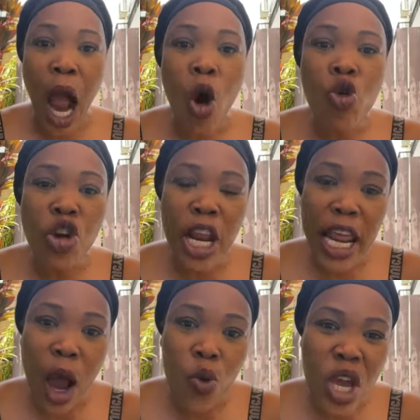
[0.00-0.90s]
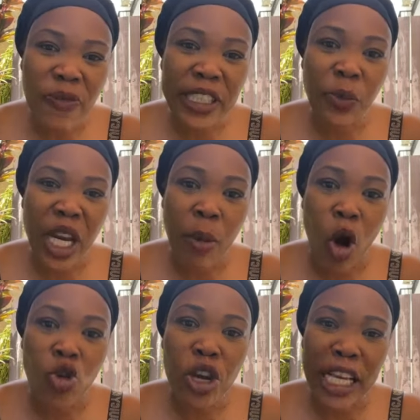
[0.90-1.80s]
And uno they are wait, we see what
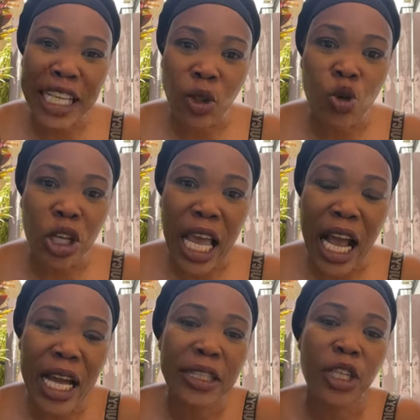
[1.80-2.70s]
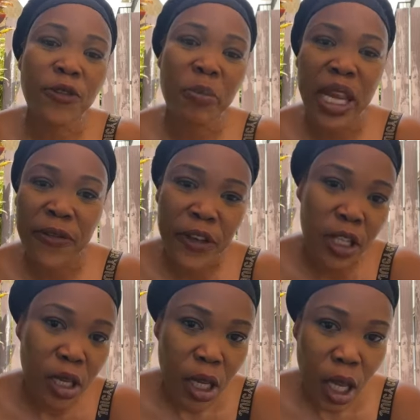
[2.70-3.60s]
them all do next that uno can continue for
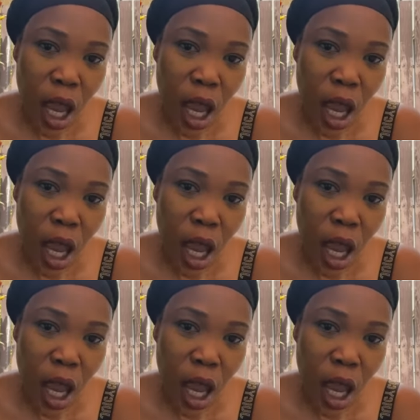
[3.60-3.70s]
benefit.